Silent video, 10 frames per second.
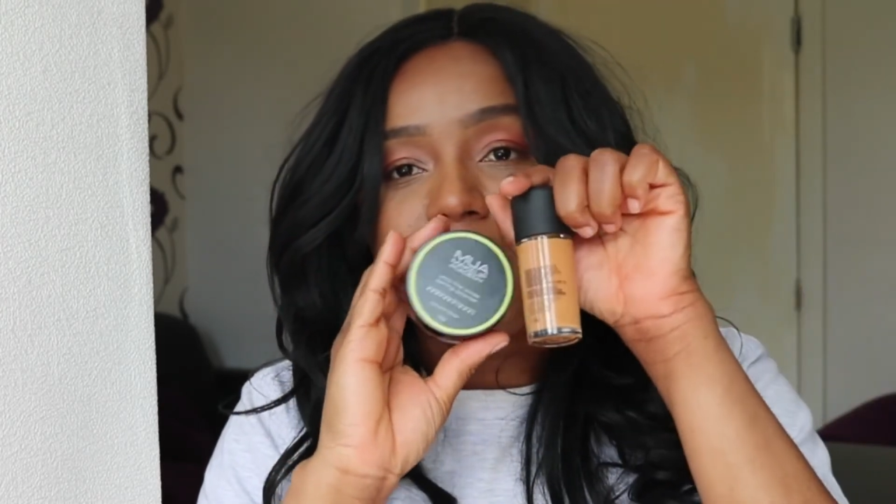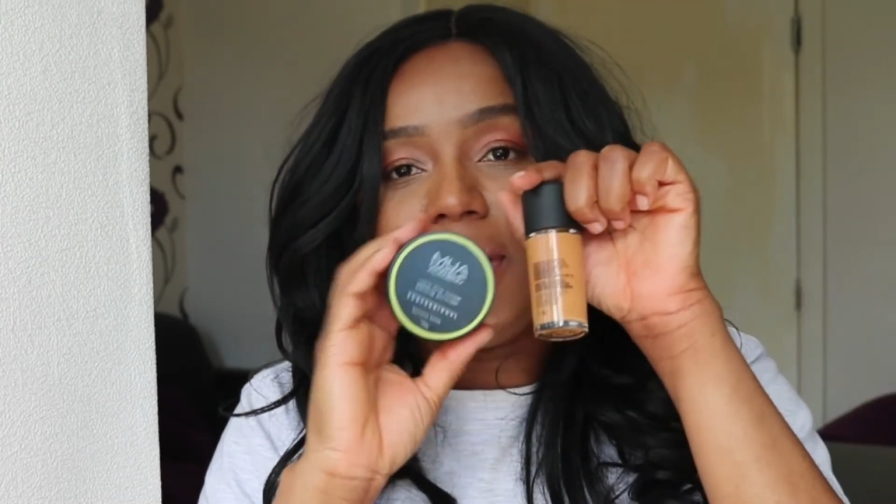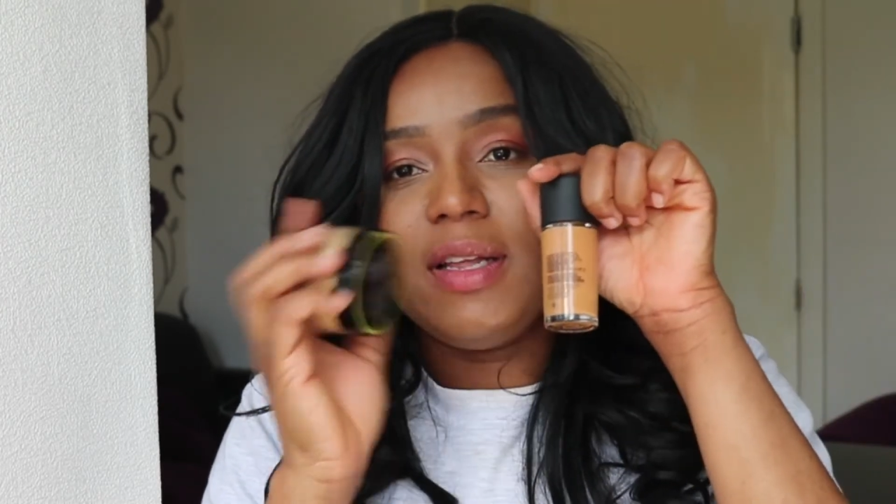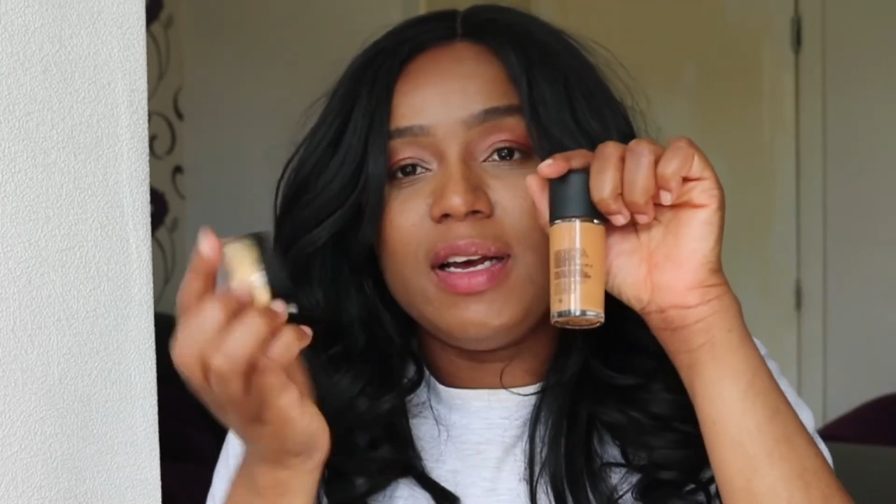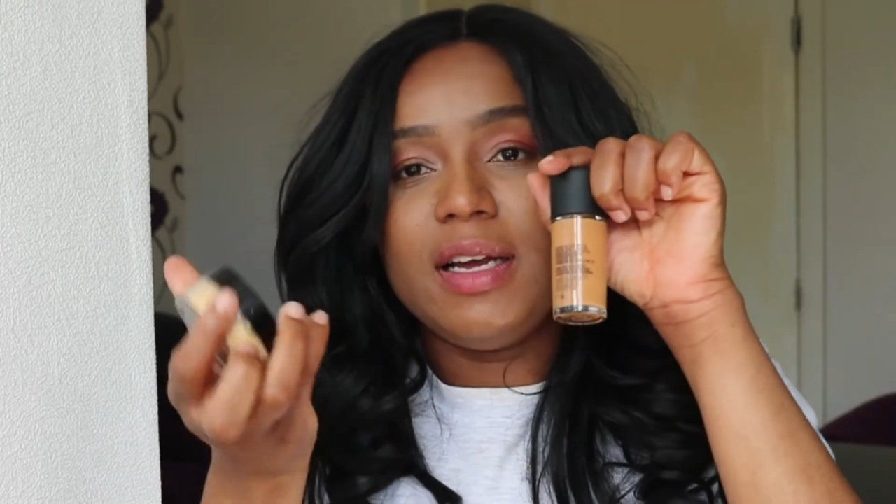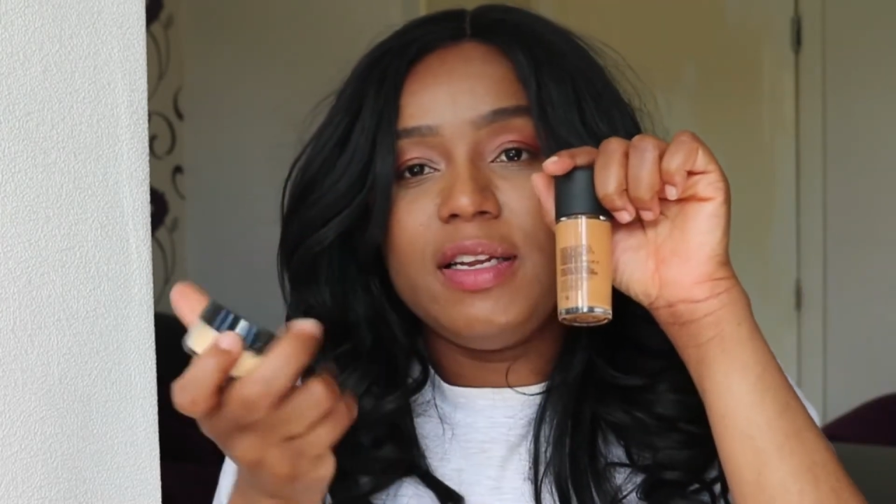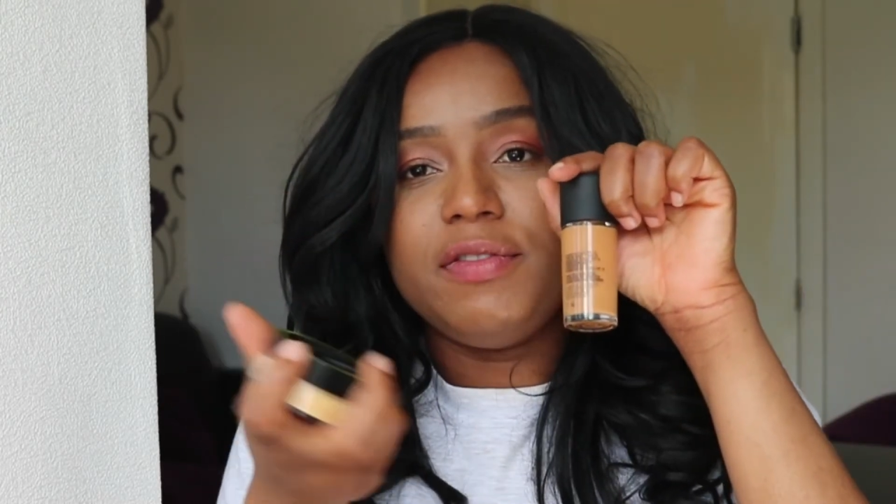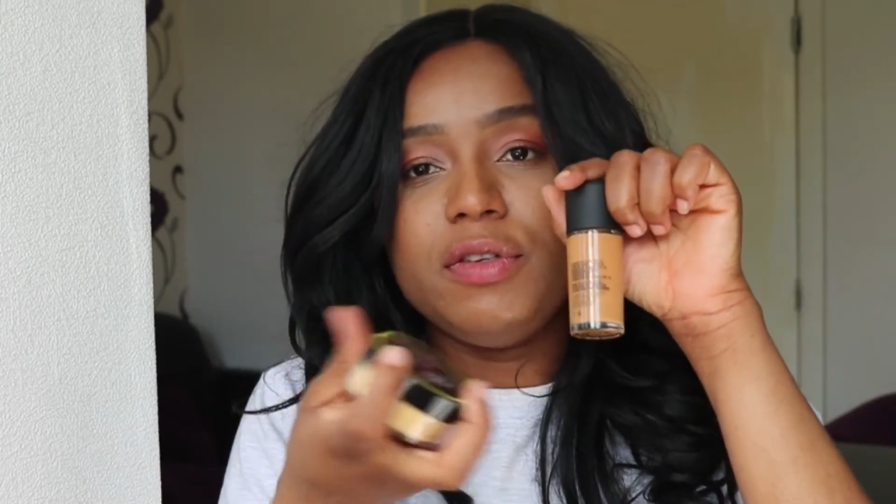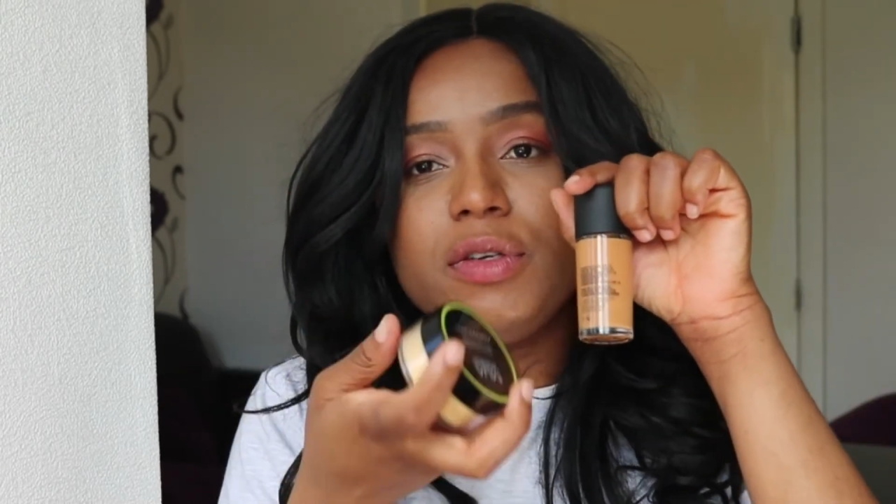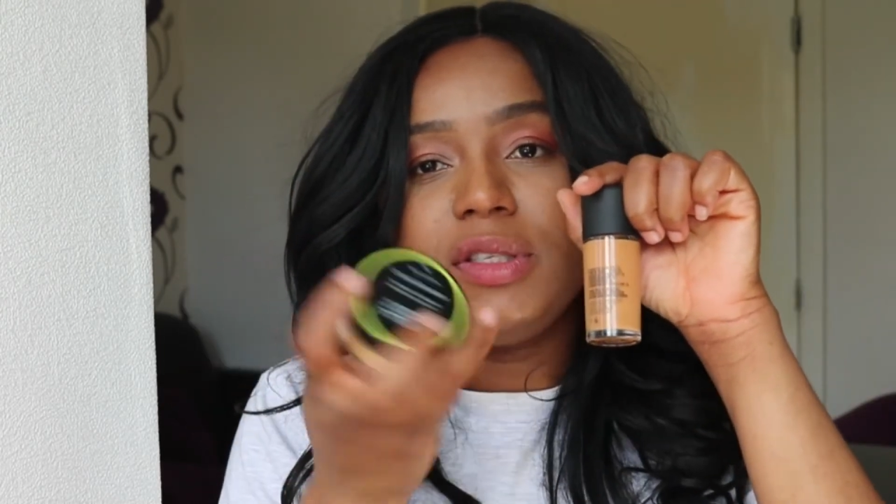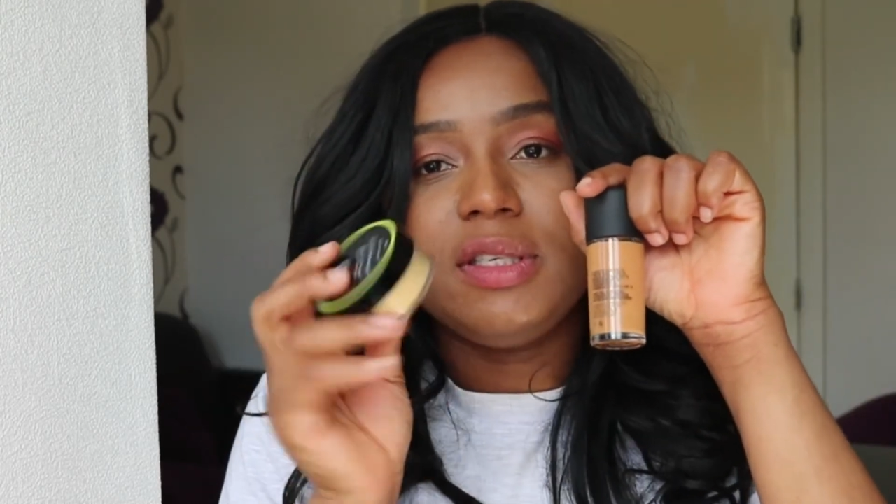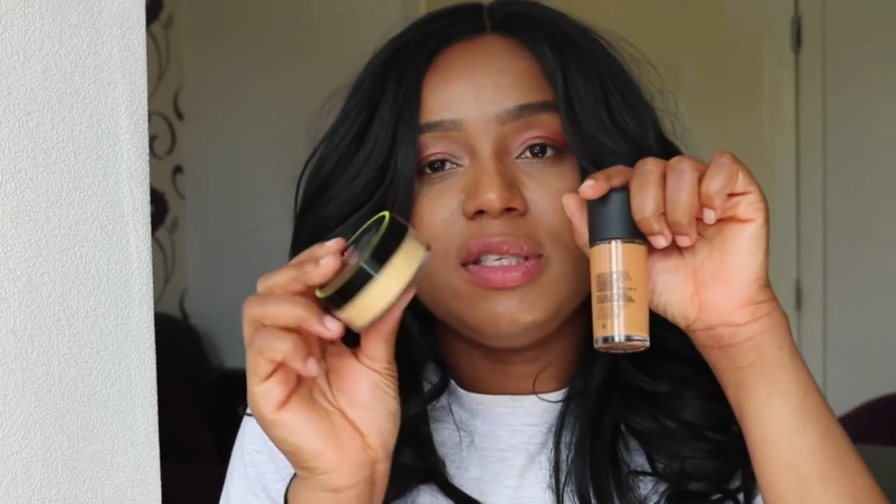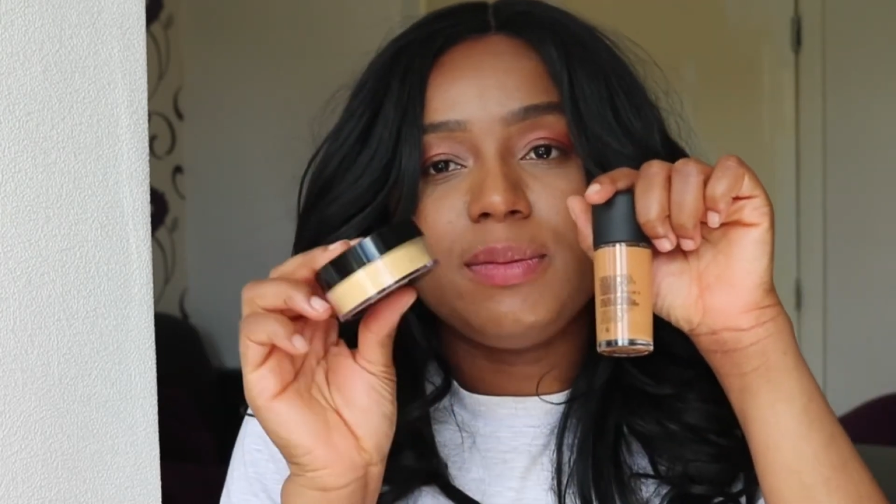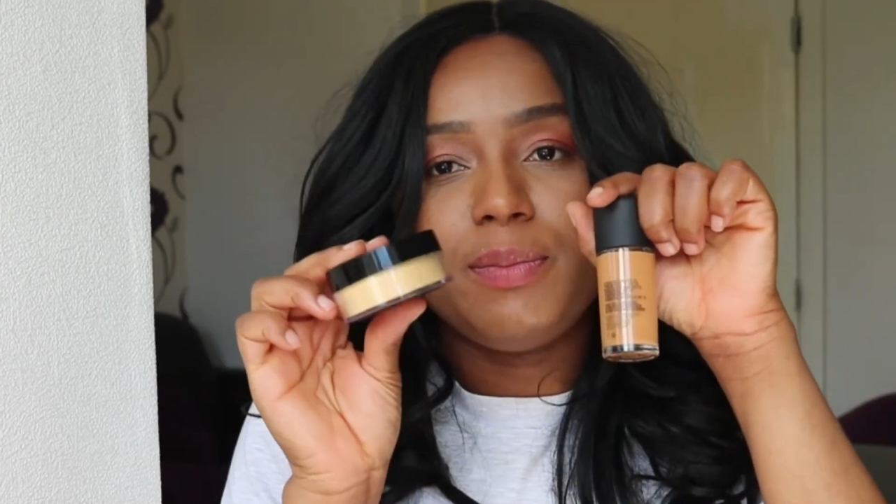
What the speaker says: together, and if you notice,